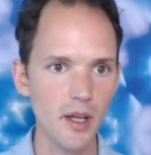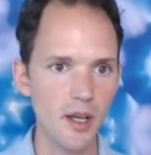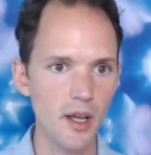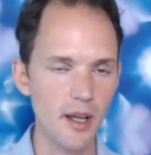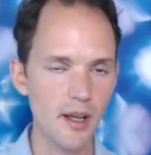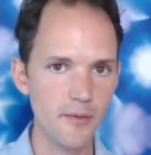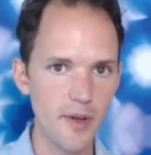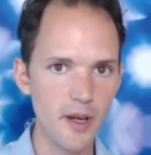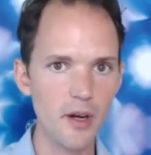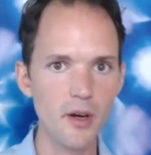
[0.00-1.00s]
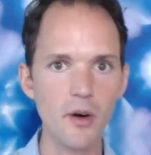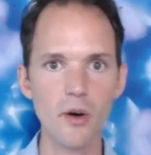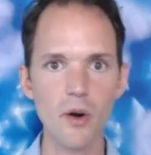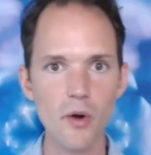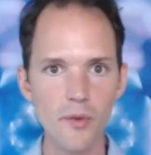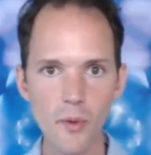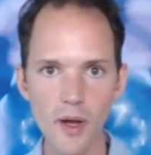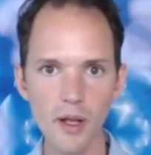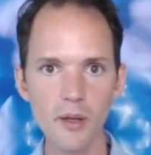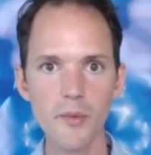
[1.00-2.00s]
fear or
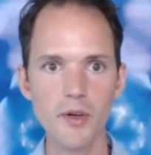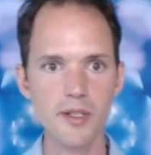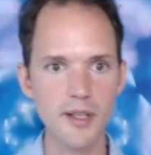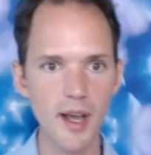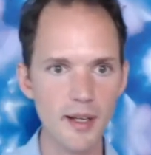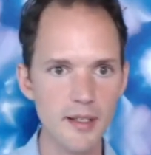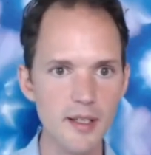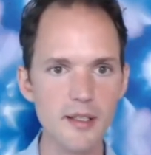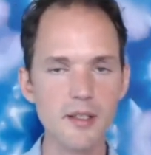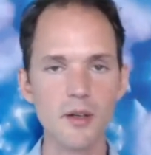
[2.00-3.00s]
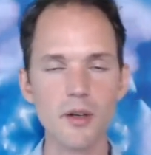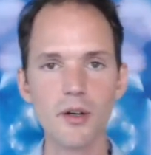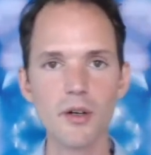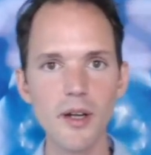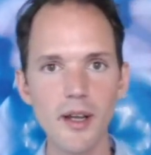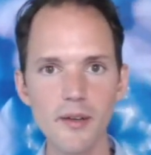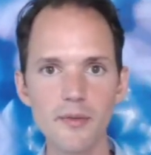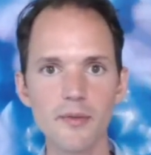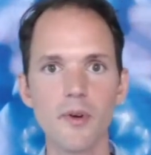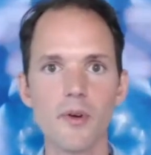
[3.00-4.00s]
overwhelm or sadness or grief
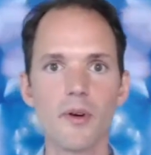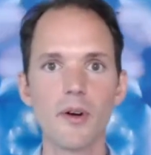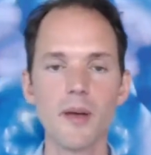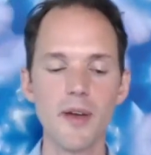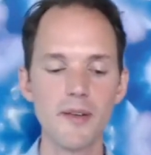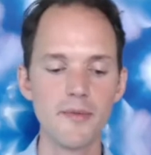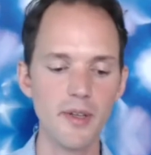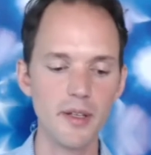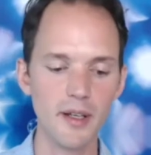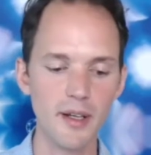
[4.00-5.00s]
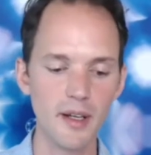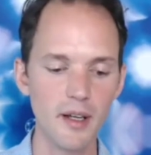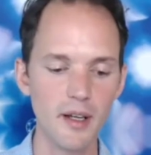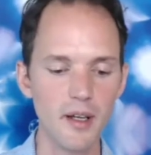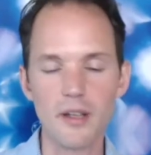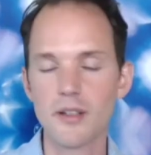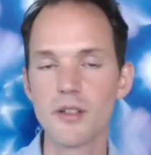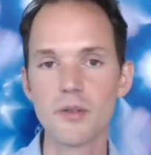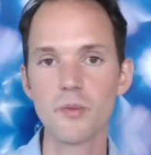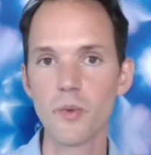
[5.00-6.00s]
or am I feeling
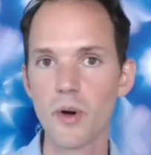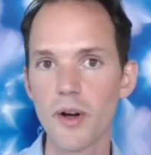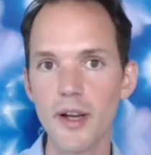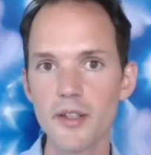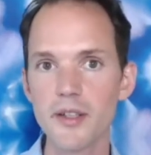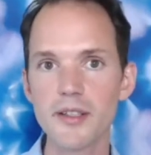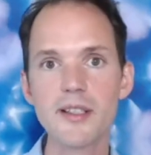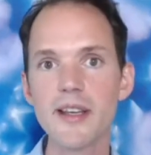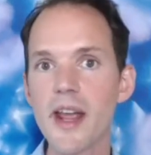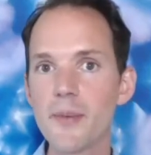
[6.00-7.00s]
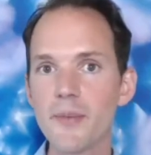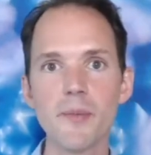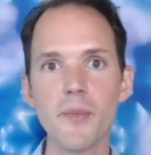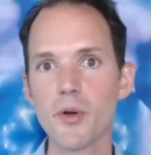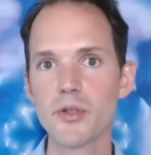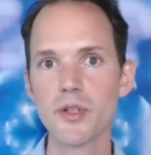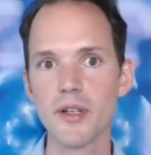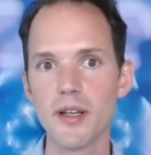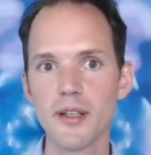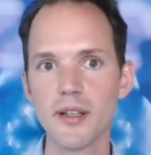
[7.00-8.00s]
just worried? You just name the emotion.
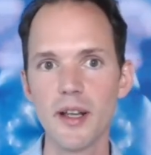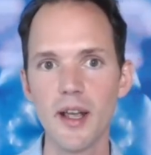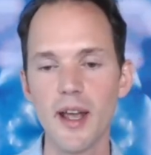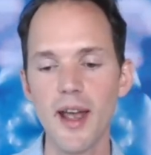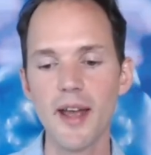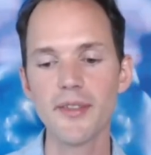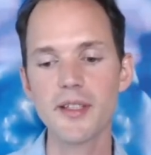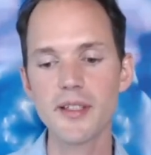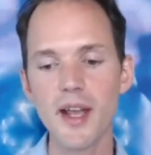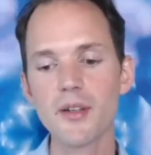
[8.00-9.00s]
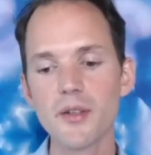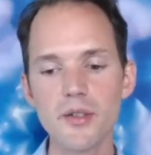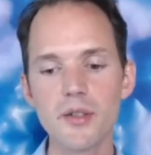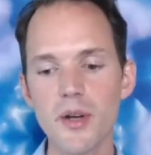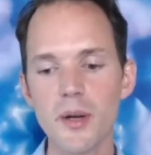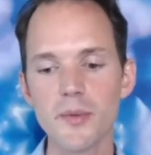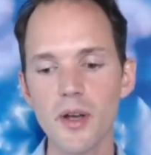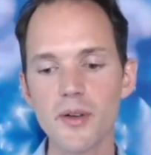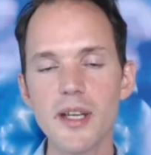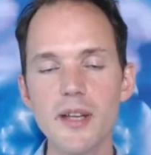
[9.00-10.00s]
And, and the standard script
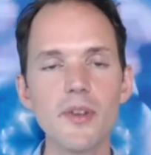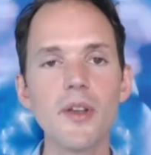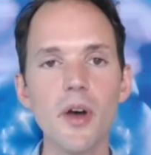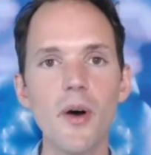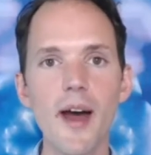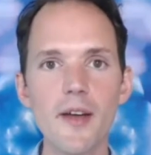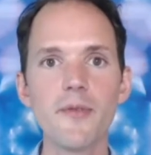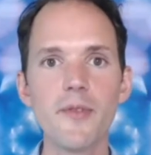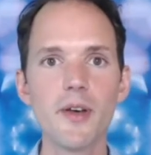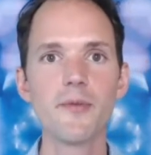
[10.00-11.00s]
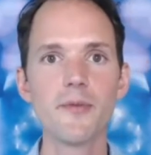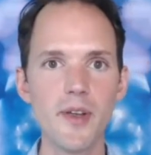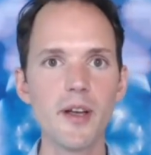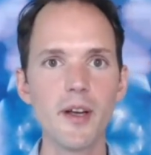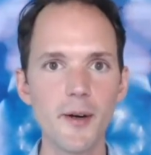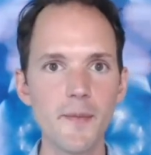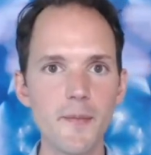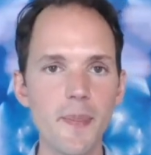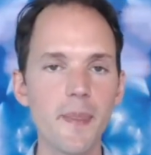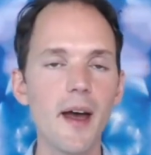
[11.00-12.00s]
goes, even though I feel fear,
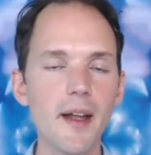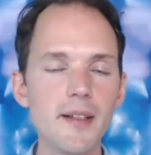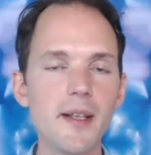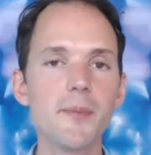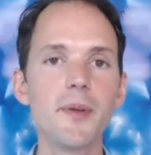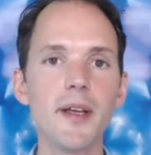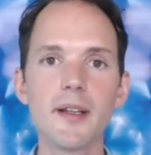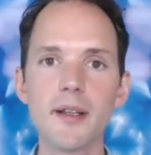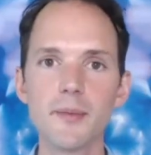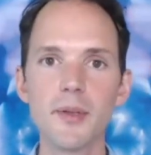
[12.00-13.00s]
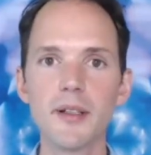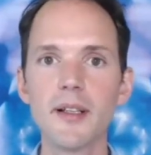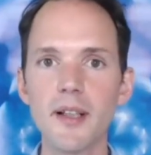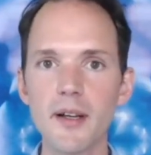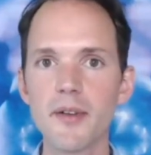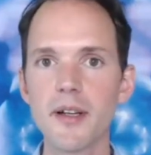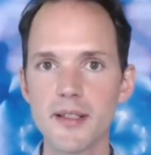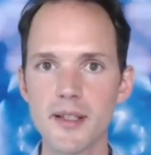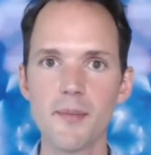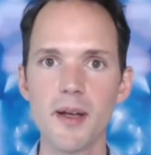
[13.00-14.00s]
I deeply and completely love and
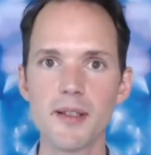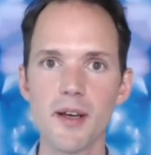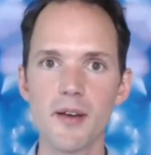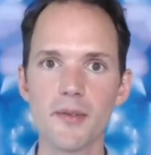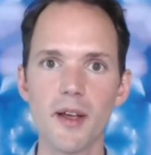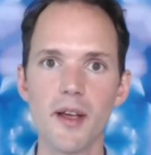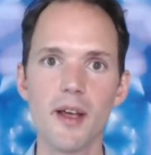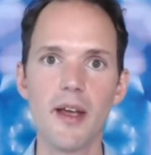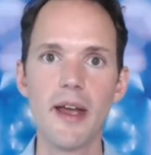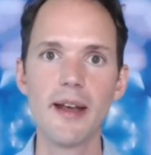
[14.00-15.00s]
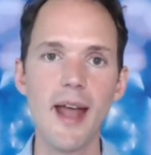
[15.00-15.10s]
accept myself. Now,